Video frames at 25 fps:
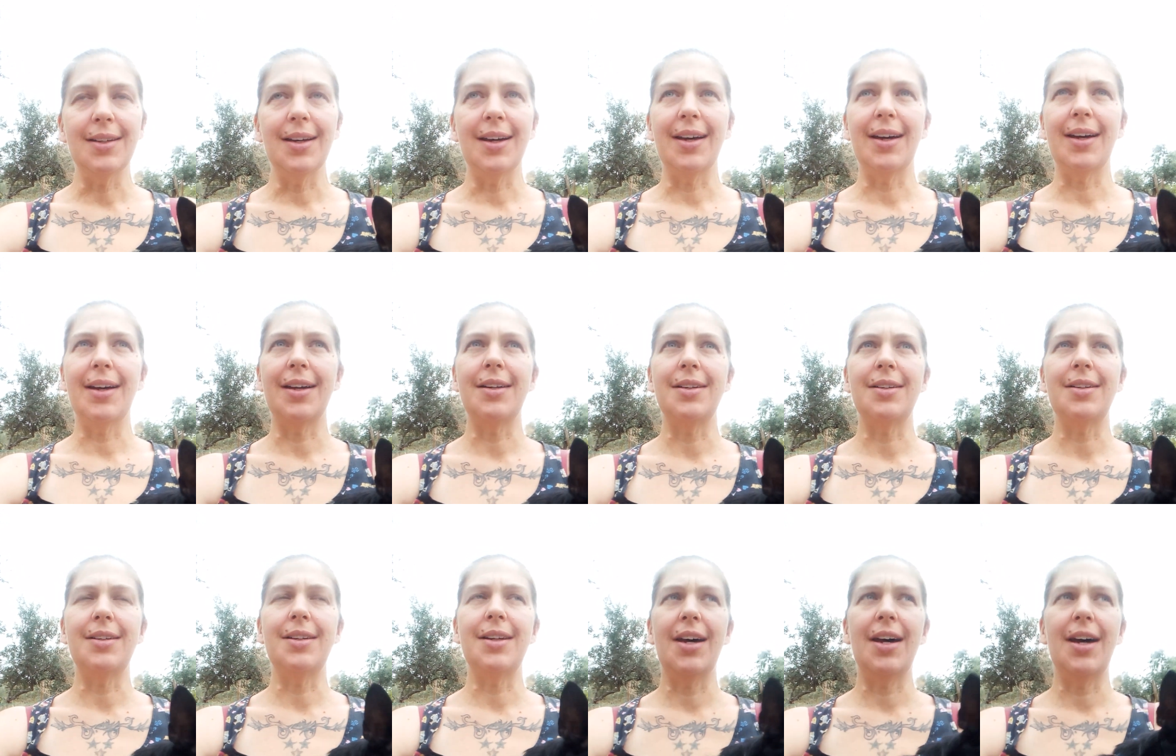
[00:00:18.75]

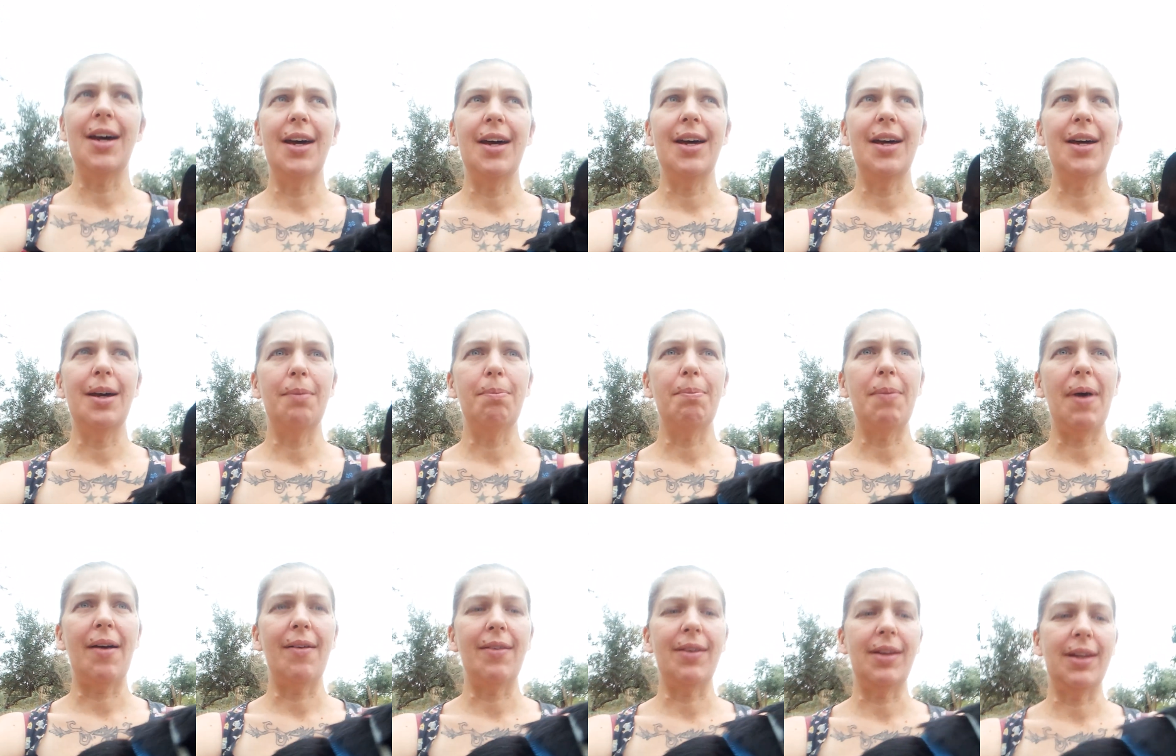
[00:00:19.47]
And
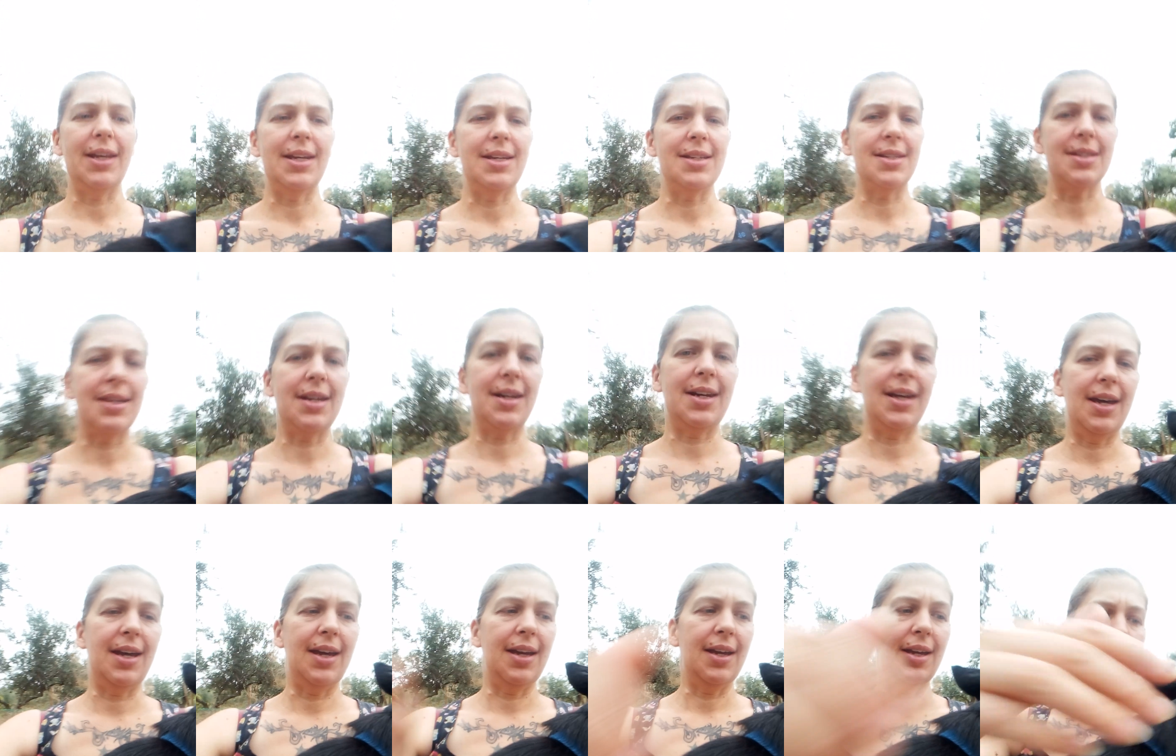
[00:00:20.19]
apparently it's
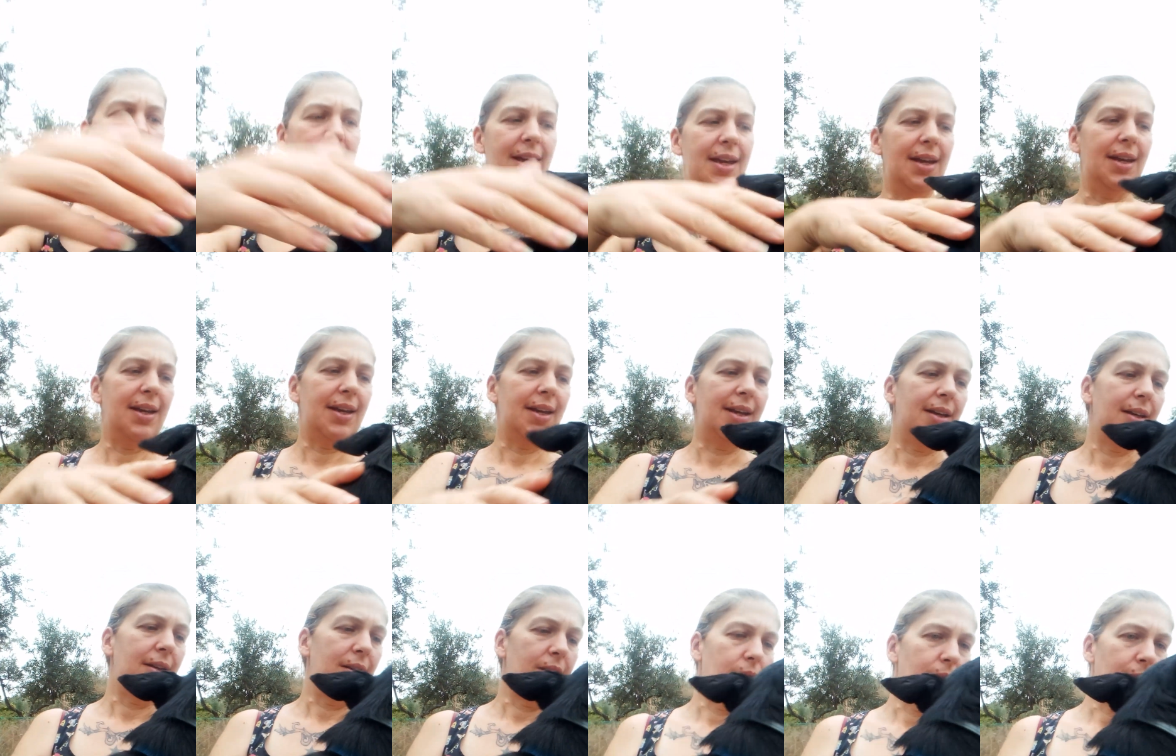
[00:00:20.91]
gonna.
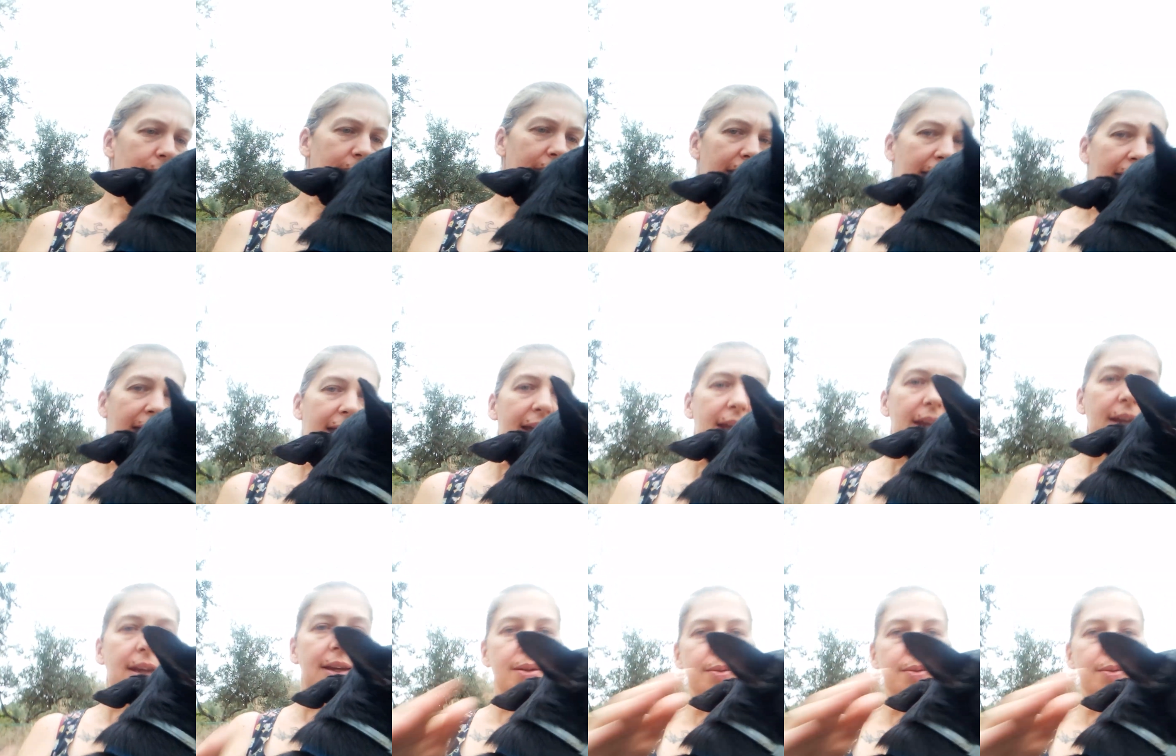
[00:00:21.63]
Okay.